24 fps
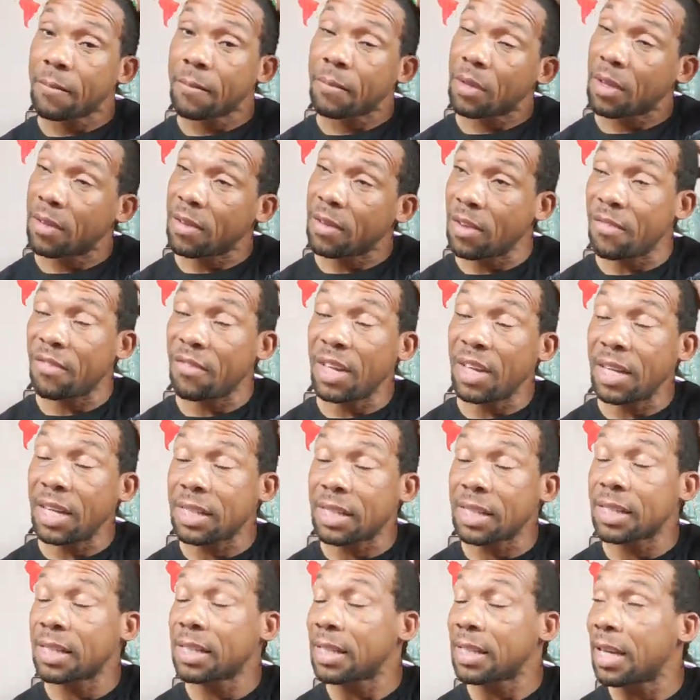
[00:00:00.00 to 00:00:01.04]
If your Venus
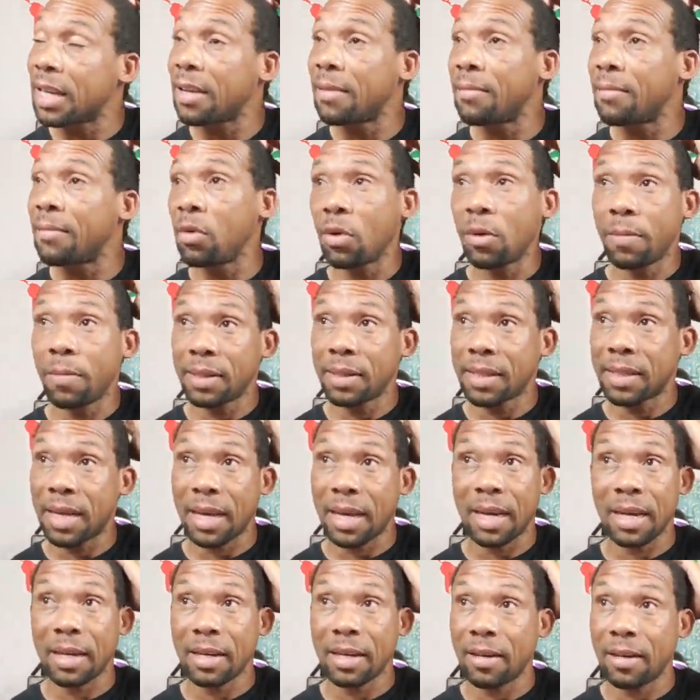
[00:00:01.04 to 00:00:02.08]
is at a mutable
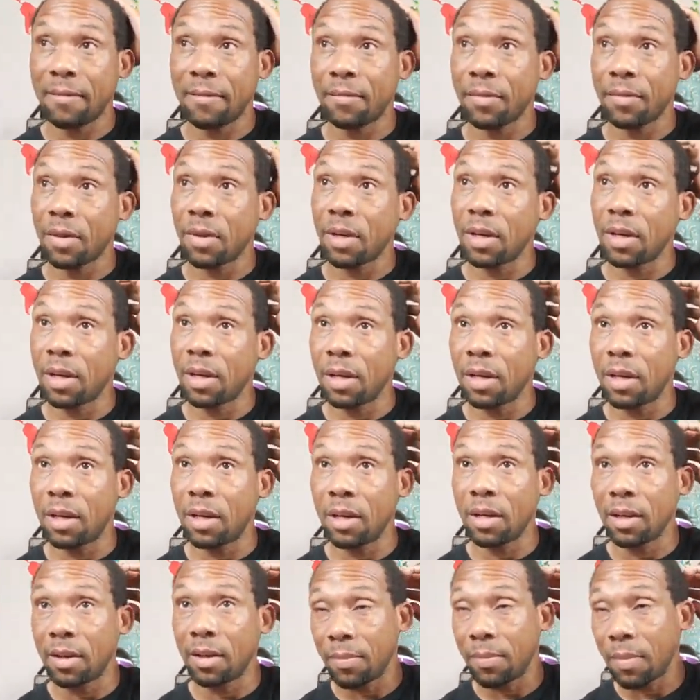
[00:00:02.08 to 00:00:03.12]
sign
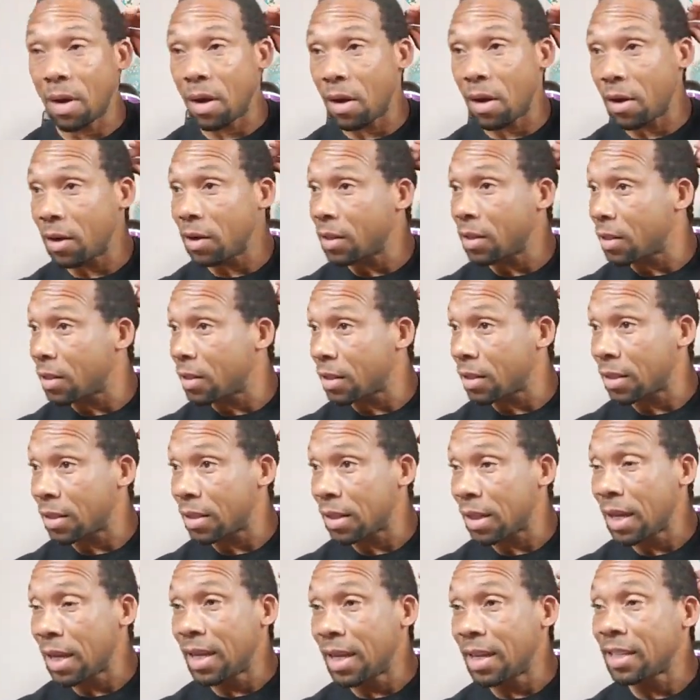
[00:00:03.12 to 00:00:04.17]
and Mars
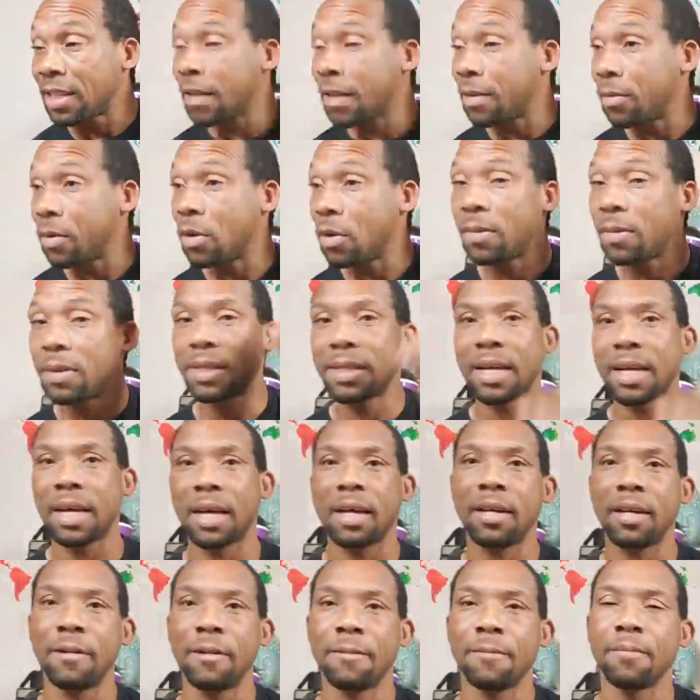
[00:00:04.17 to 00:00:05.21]
is a mutable
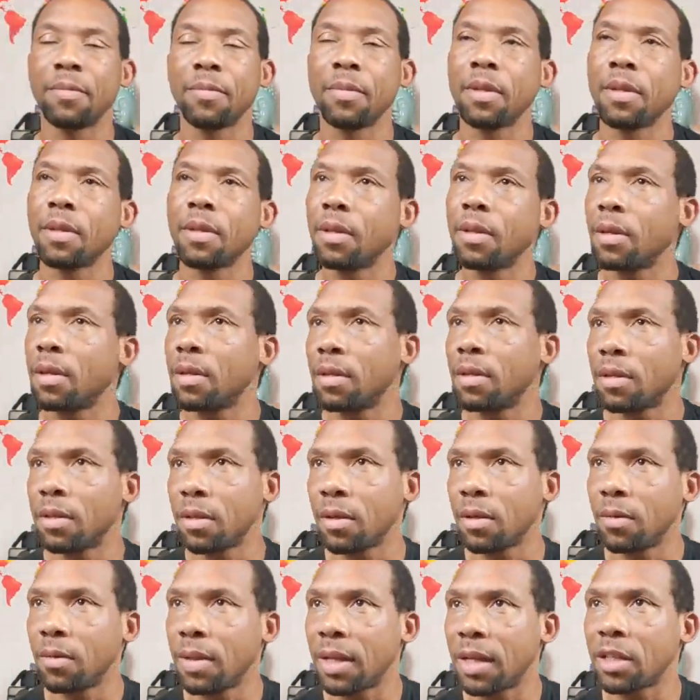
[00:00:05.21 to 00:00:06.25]
sign,
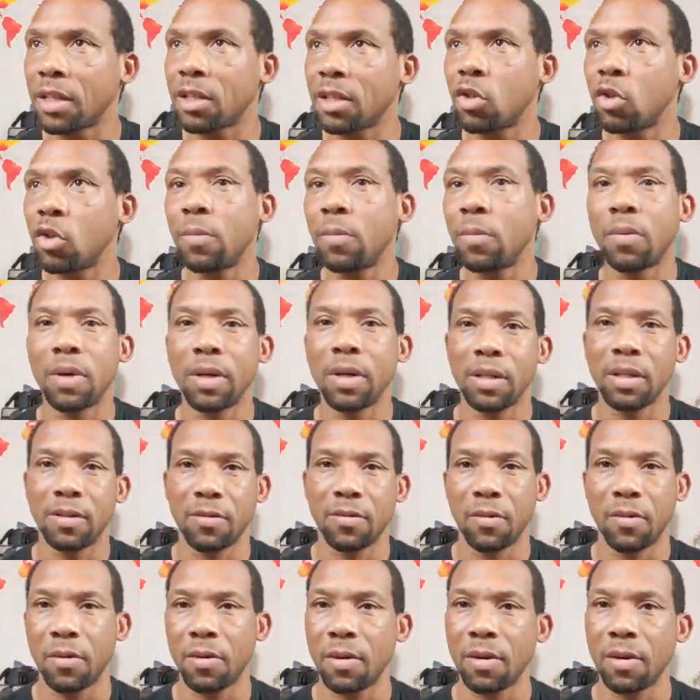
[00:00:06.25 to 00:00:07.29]
so that's 2 points
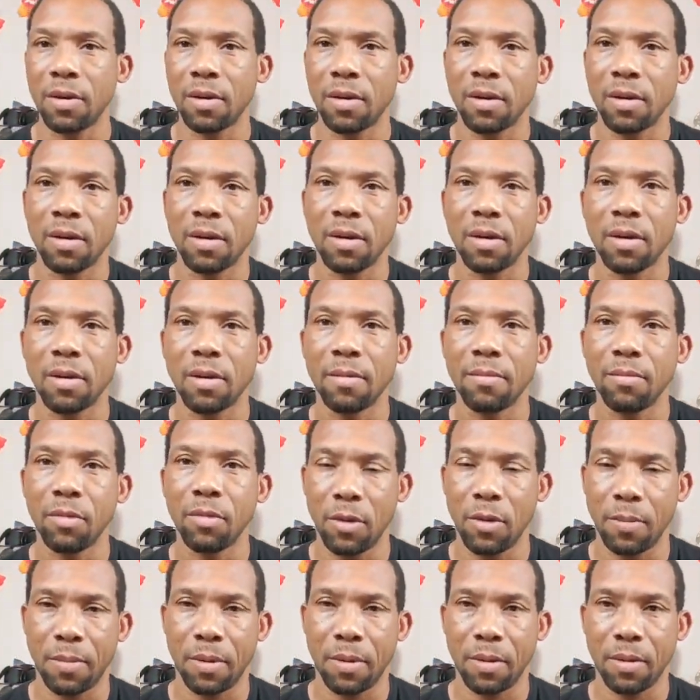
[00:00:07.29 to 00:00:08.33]
for
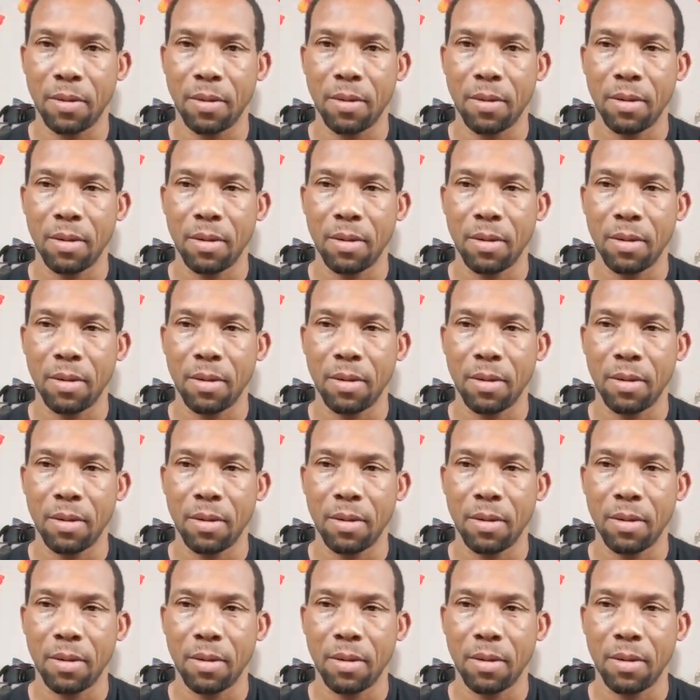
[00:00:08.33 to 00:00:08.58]
mutable.